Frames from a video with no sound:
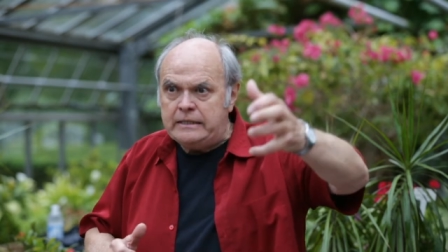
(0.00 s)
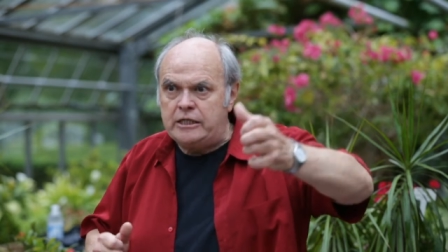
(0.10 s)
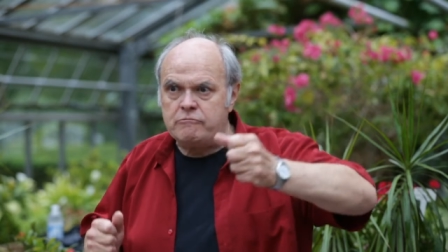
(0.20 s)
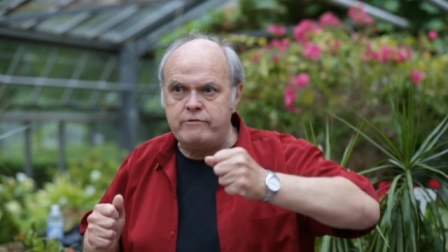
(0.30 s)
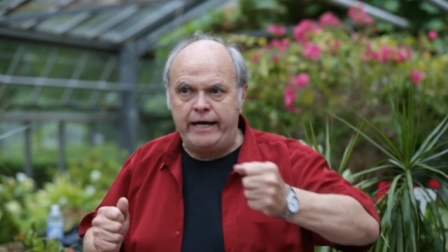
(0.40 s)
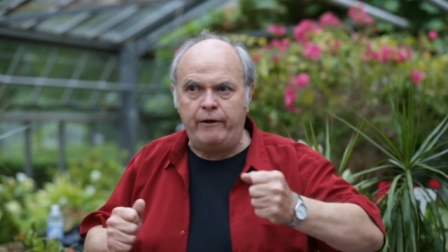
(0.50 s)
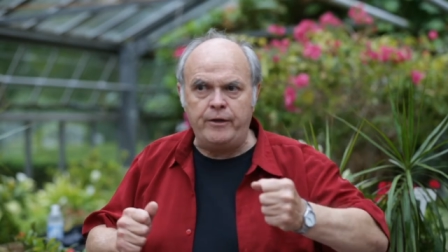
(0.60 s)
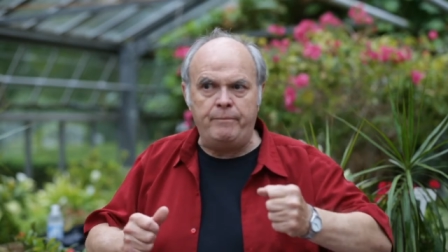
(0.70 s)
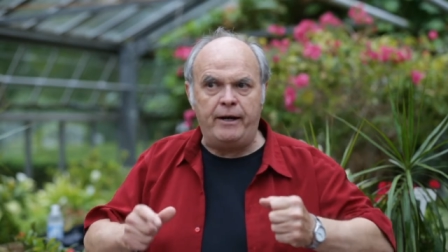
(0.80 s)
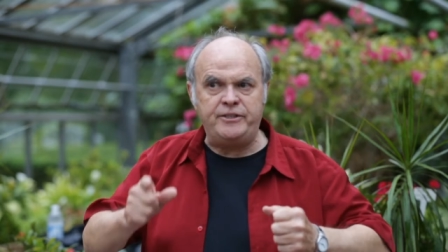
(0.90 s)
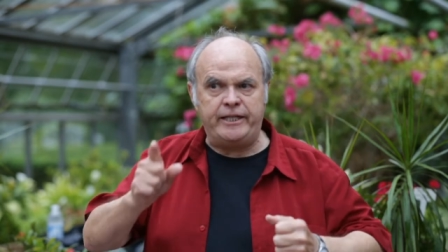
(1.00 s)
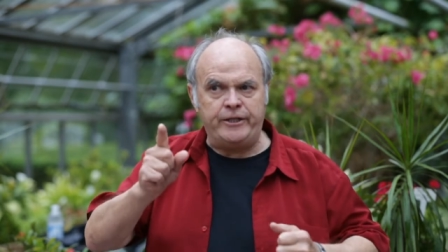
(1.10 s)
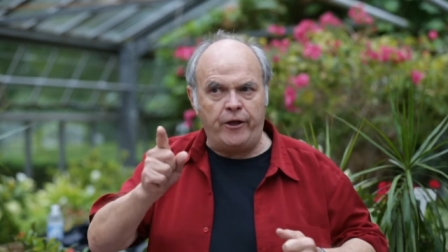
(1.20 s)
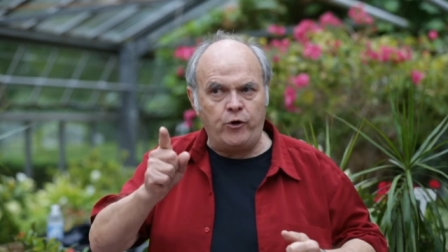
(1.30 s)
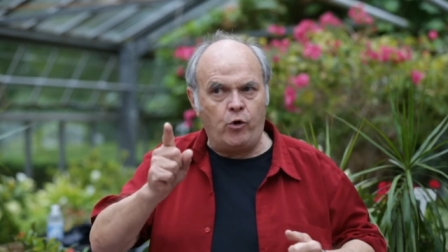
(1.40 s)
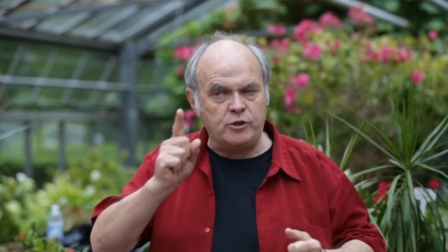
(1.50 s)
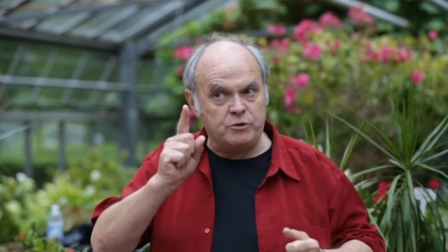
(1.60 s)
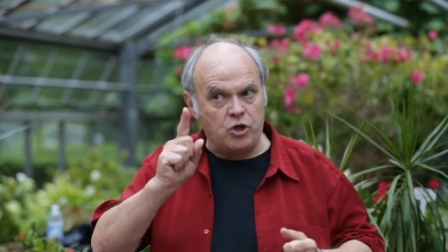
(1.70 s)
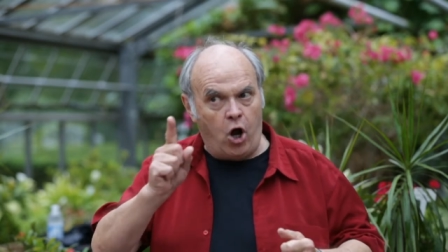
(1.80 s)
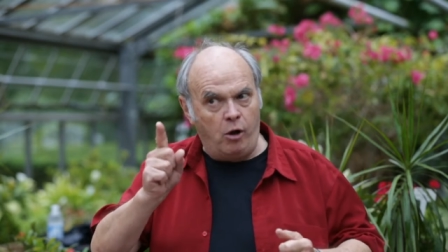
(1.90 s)
She ran out in the barn. She had another horse,
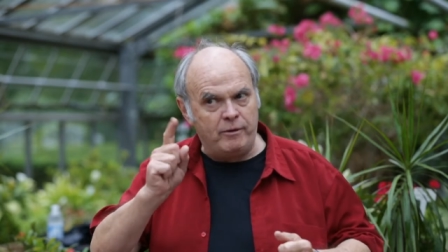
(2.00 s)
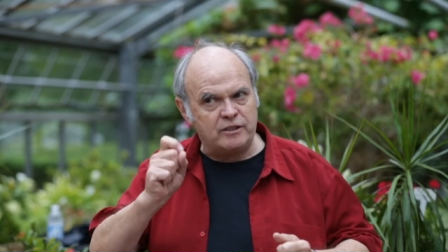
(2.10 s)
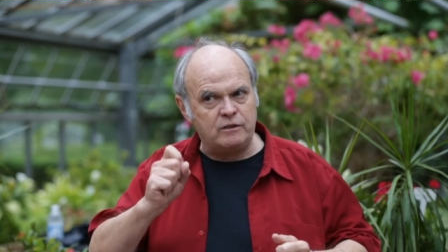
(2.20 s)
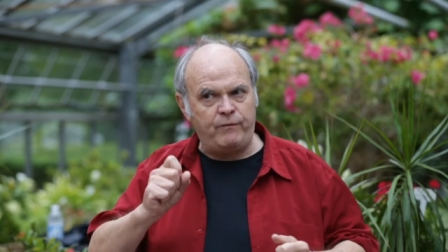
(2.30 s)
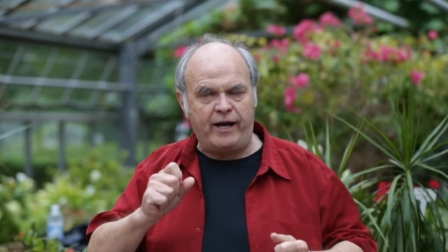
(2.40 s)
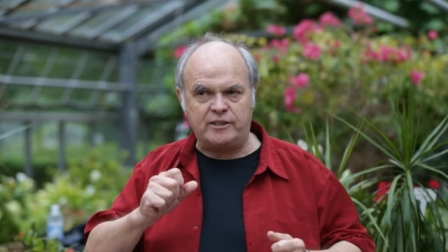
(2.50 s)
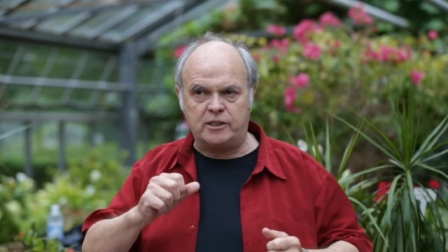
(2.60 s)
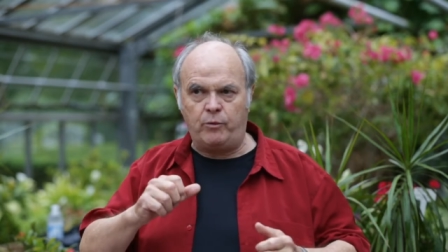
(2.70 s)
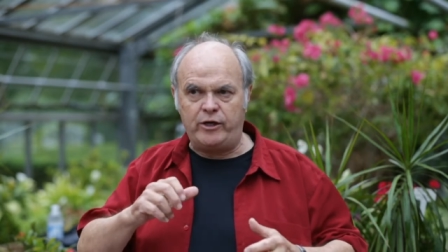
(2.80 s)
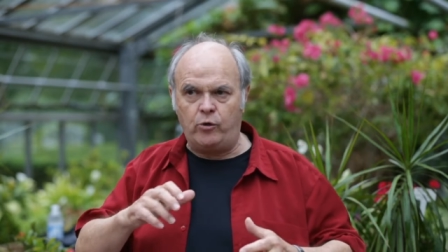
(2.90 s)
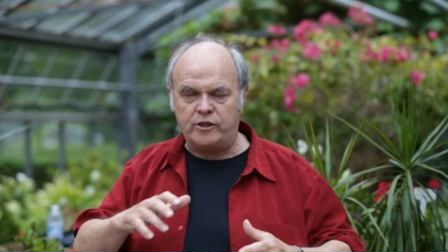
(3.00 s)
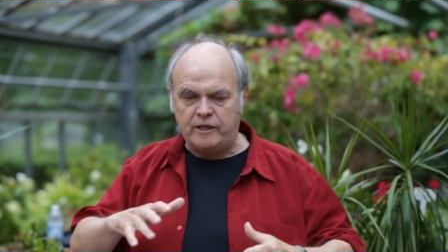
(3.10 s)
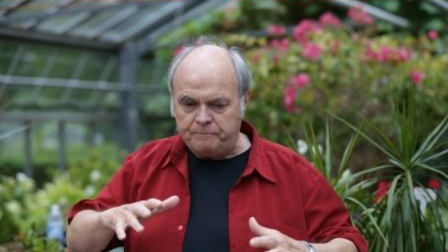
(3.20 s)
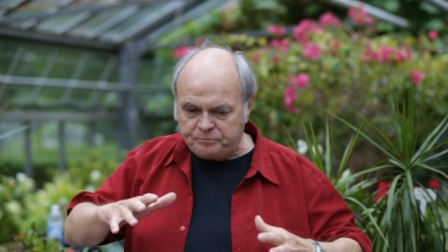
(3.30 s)
was almost as fast as the white horse.